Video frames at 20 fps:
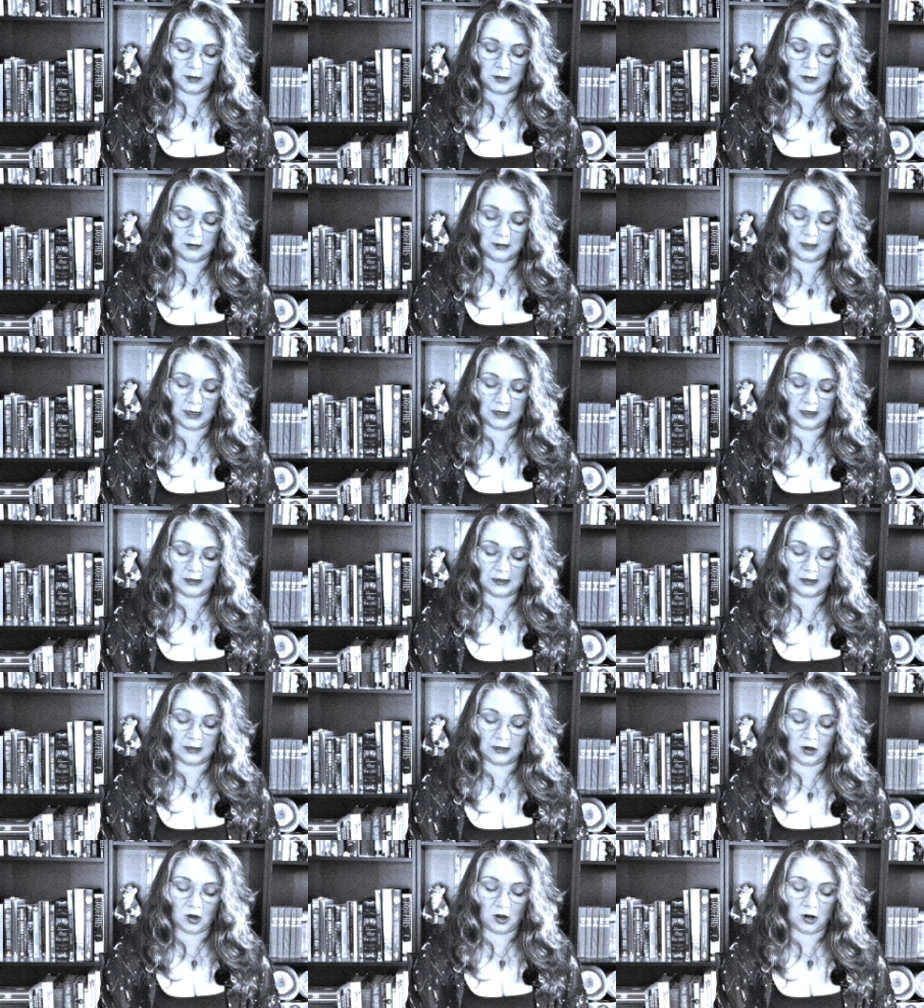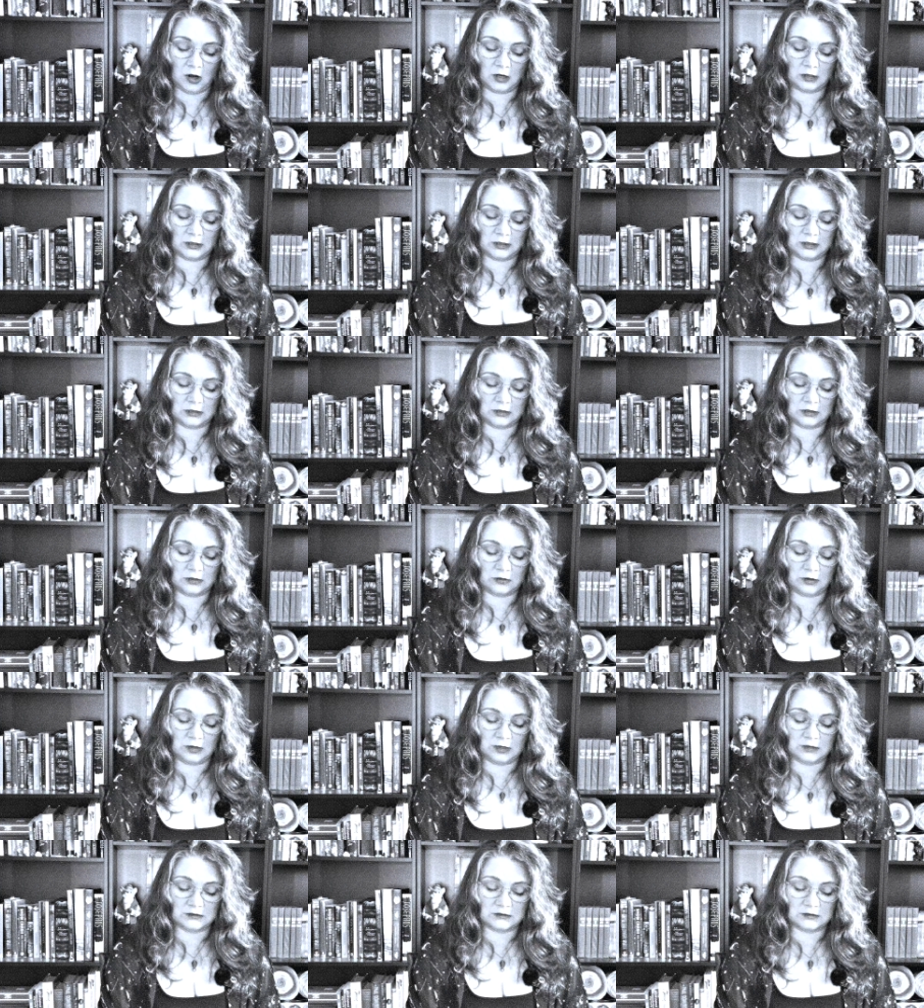lightning arcing
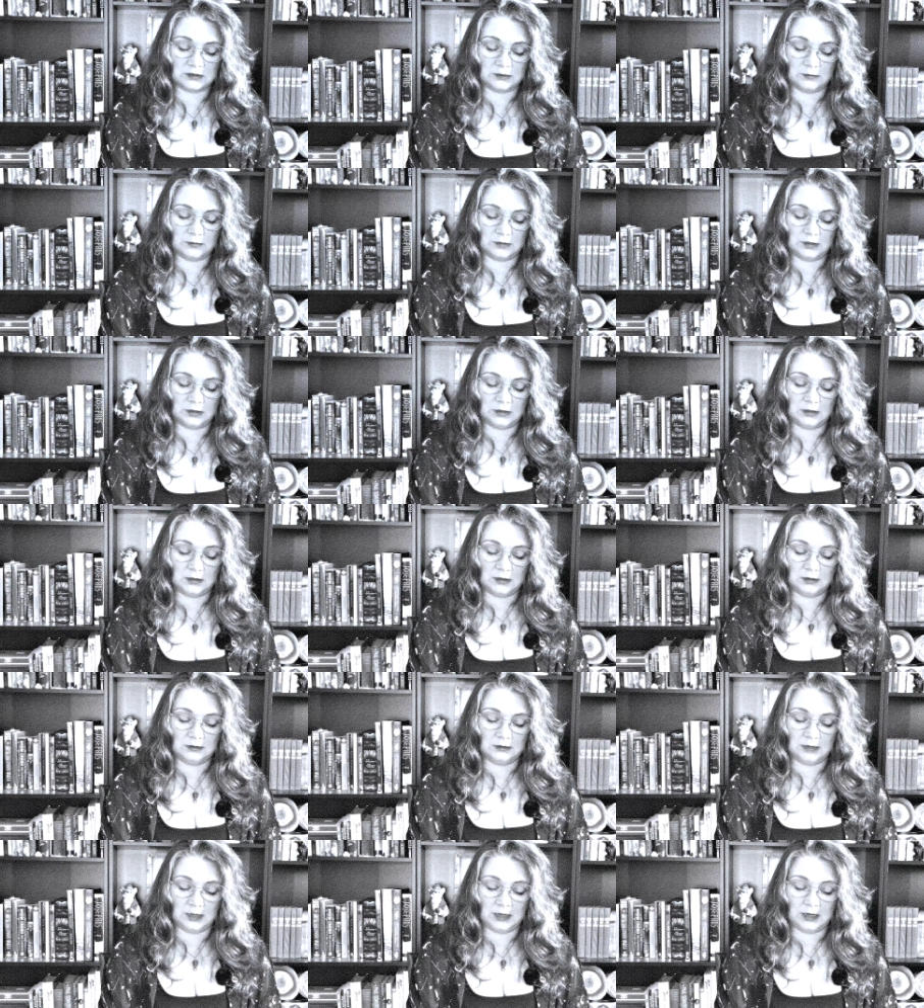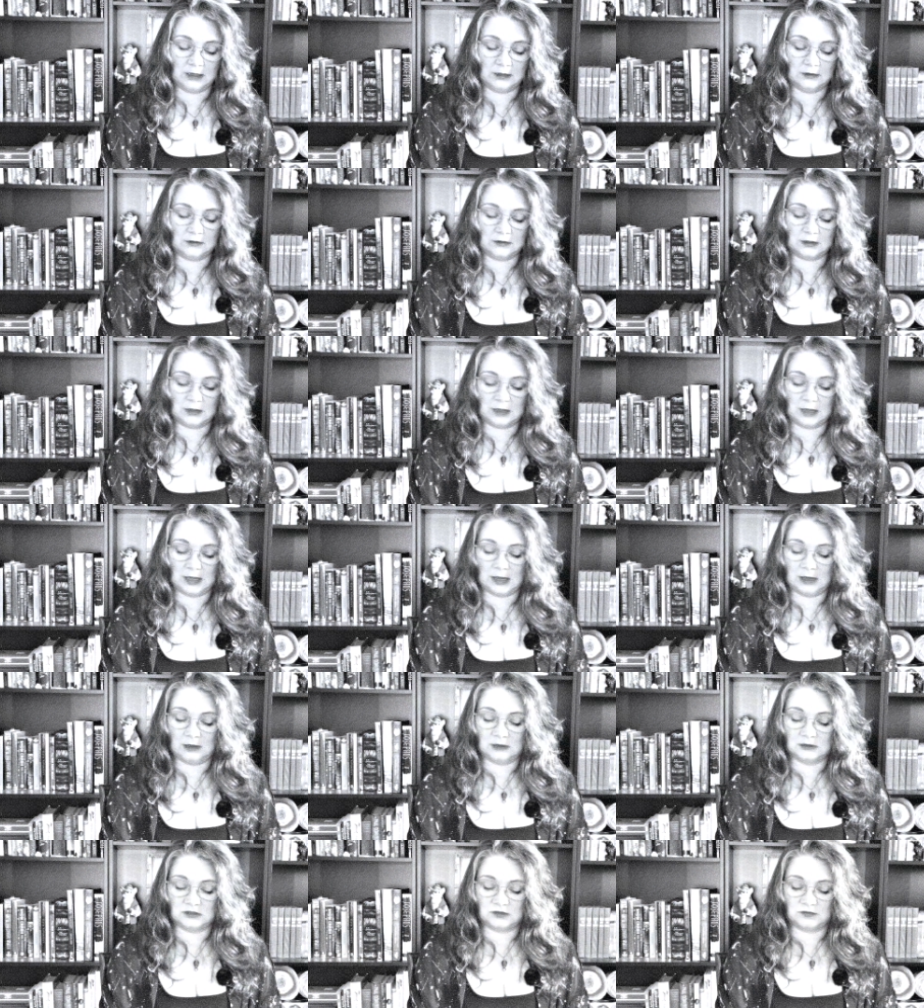across them, lighting the
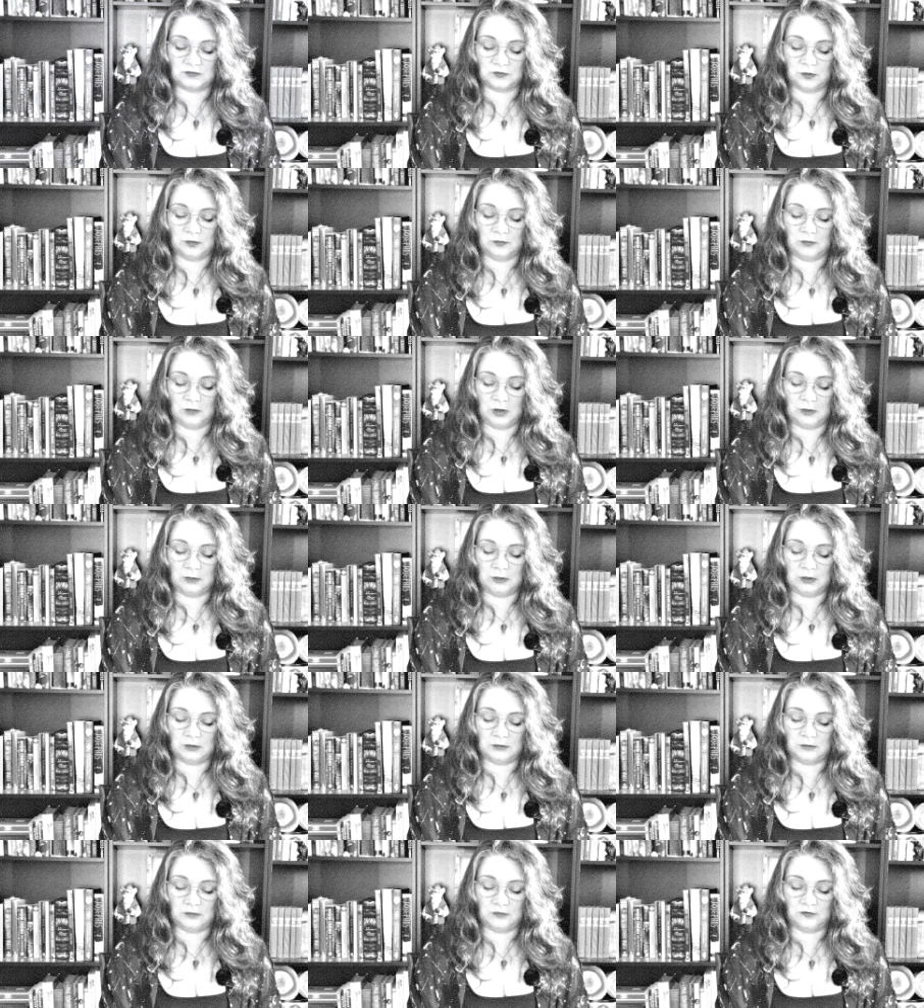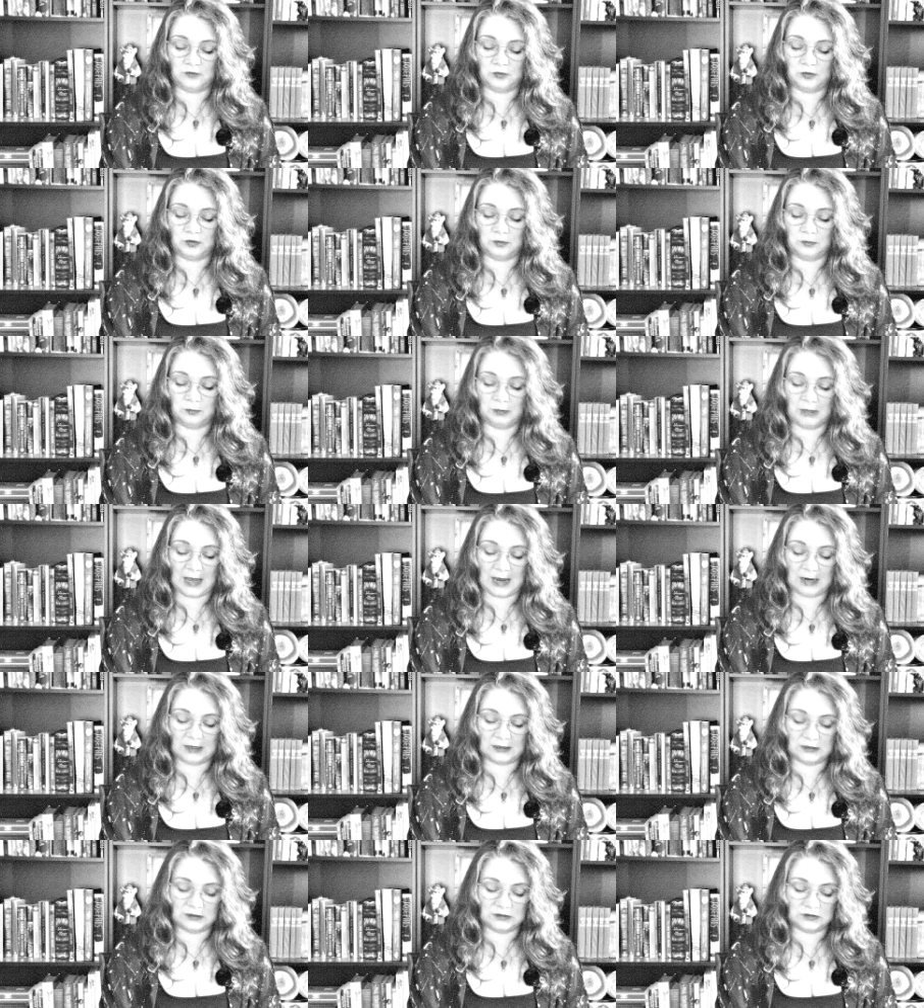clouds for a moment before the
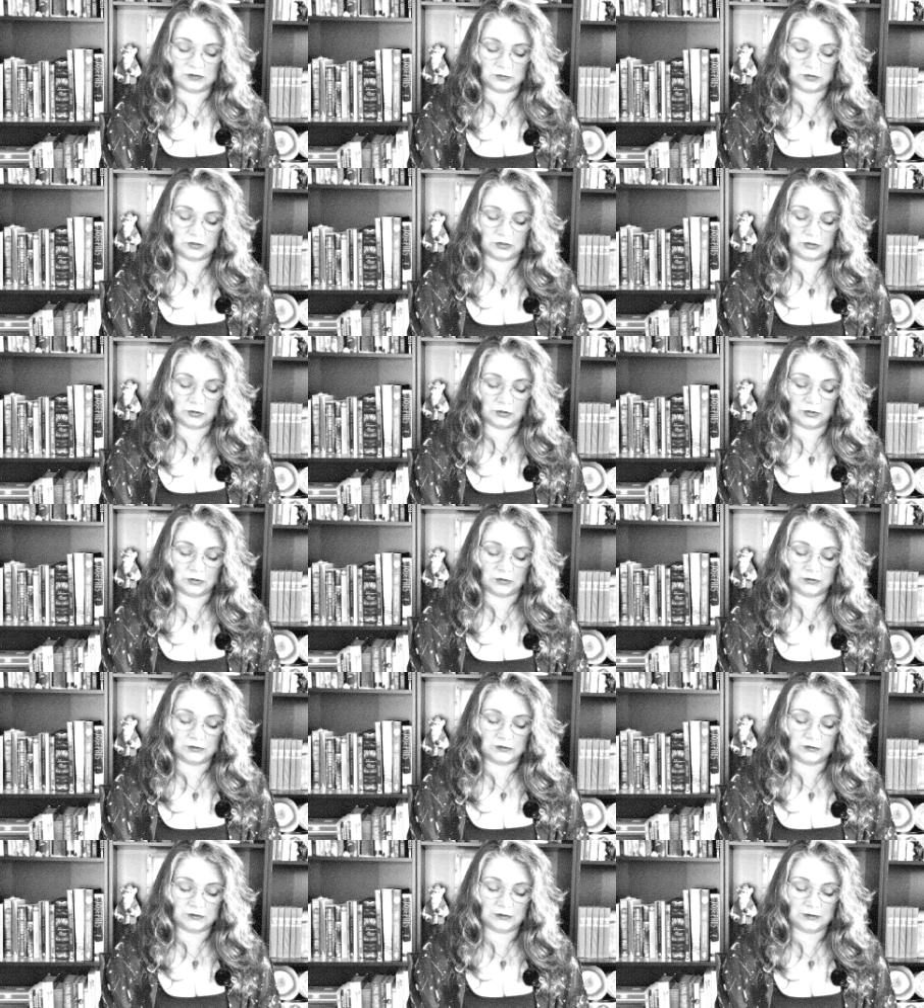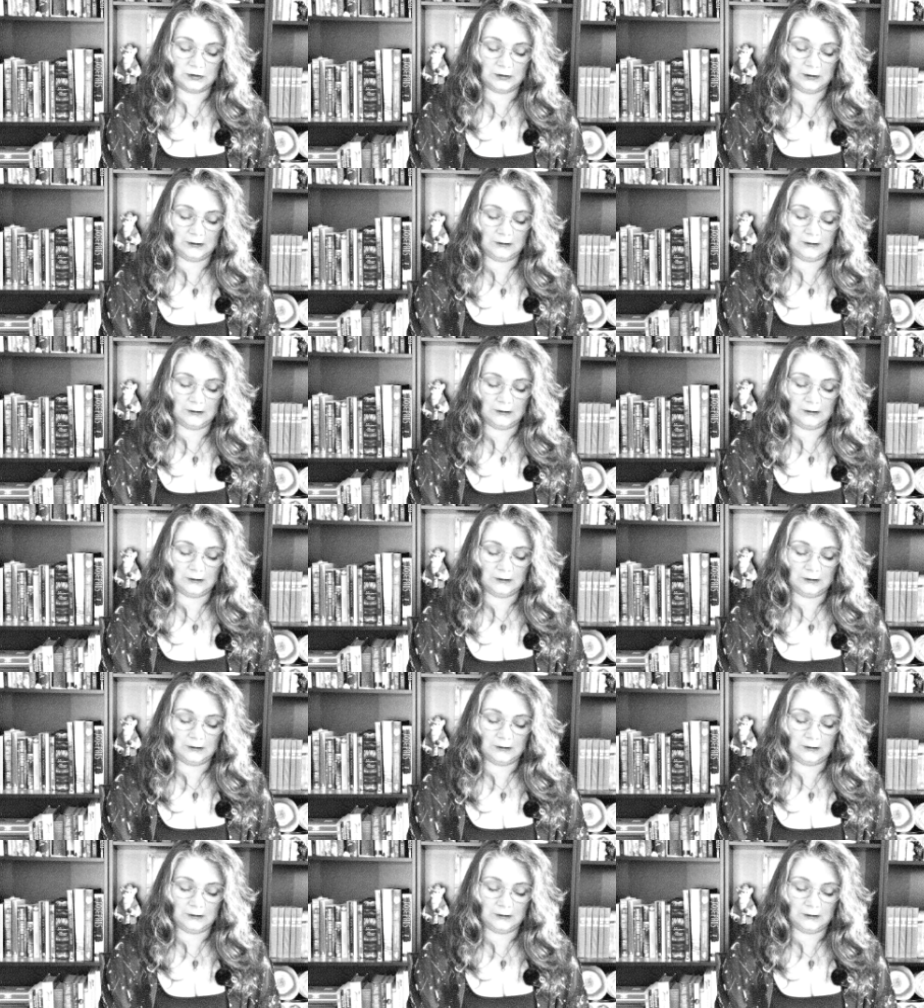blackness returns.